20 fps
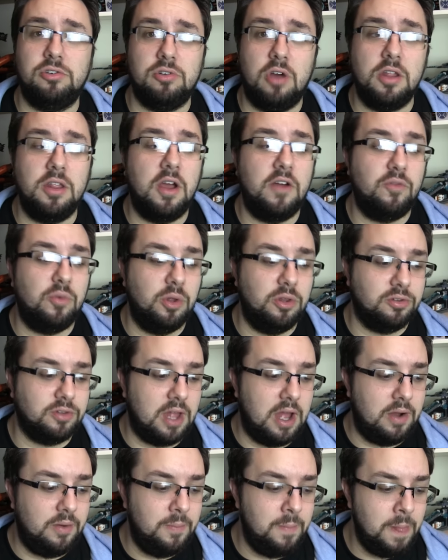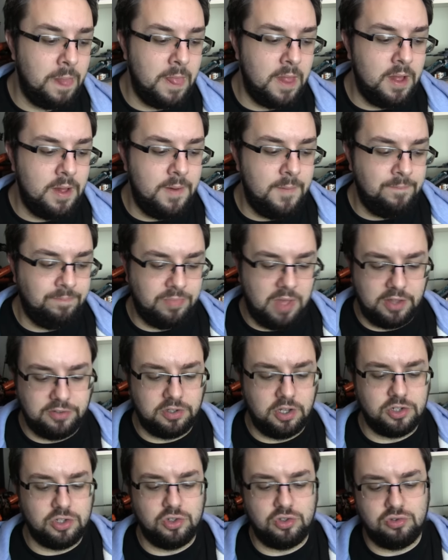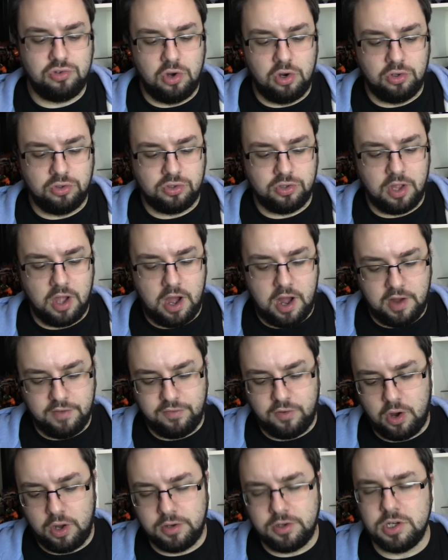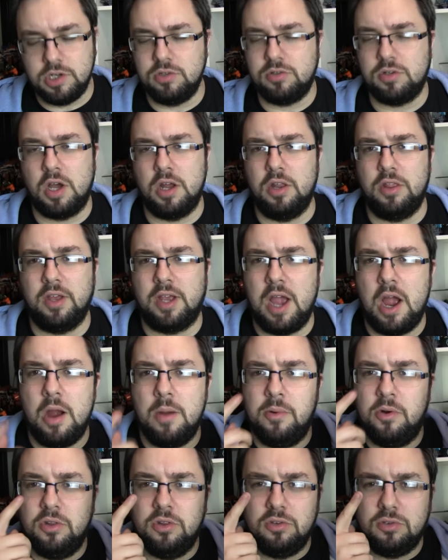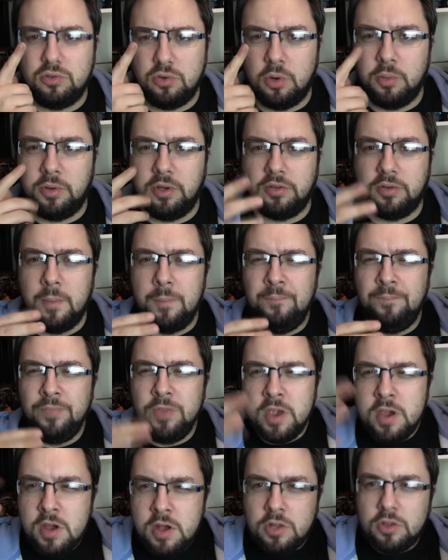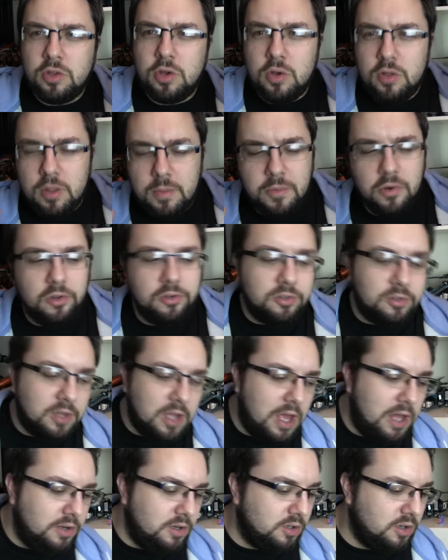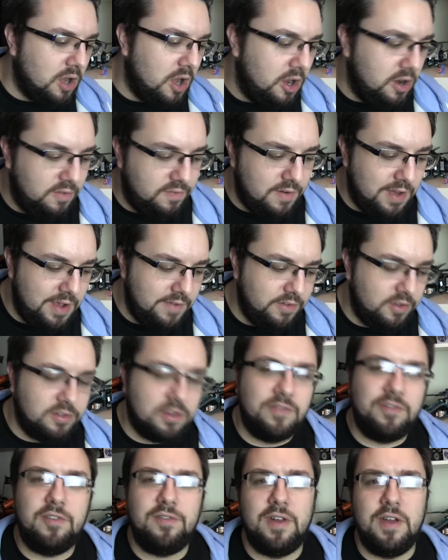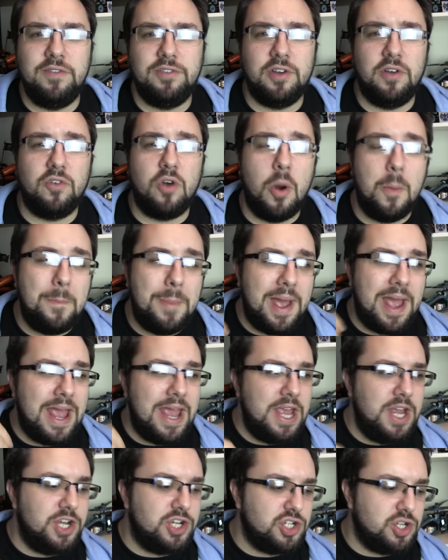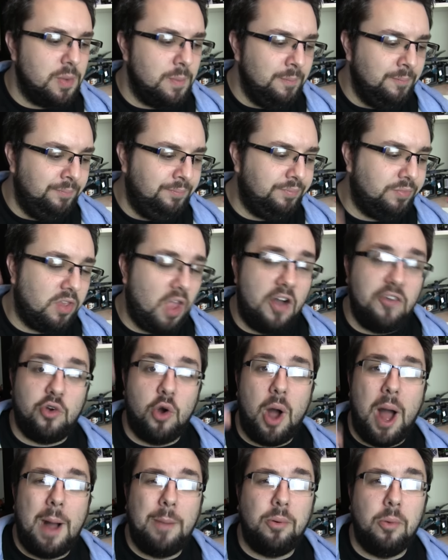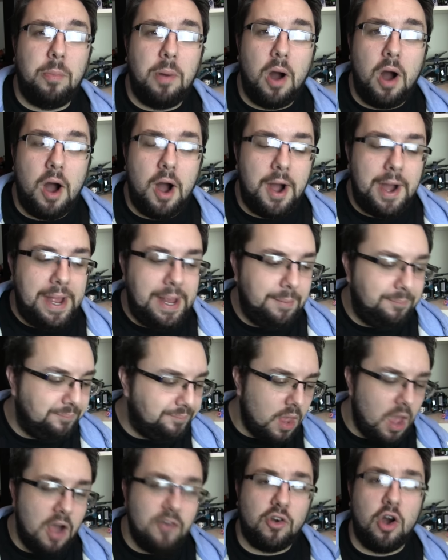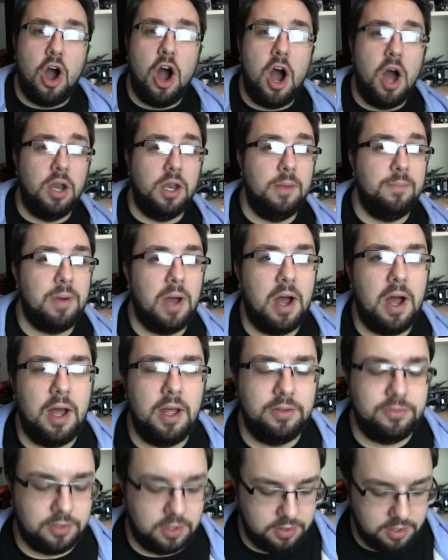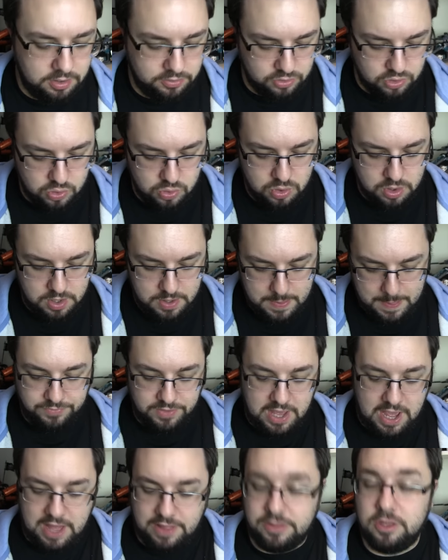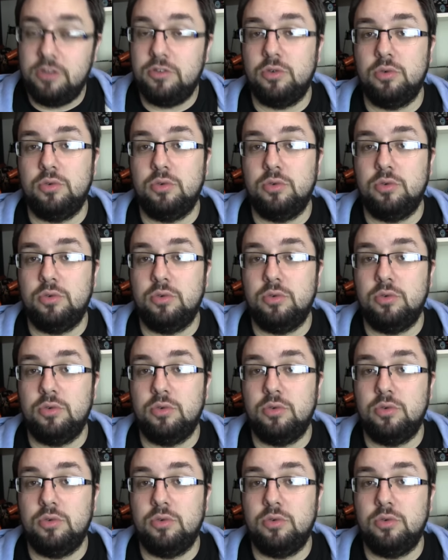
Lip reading: to try the other ones now. That's such a strong start. I thought I'd choose kind of the caramel and the strawberries. Two of the more standard kind of flavours. Other flavours, I've got peach, I've got apple pie, I've got honey butter. So these are all, yeah, these